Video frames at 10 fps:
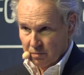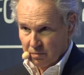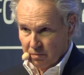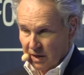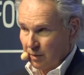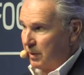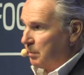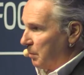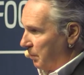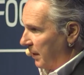Many
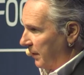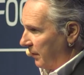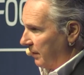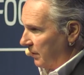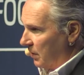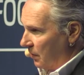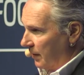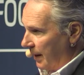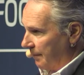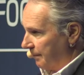people probably don't even know
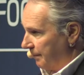that.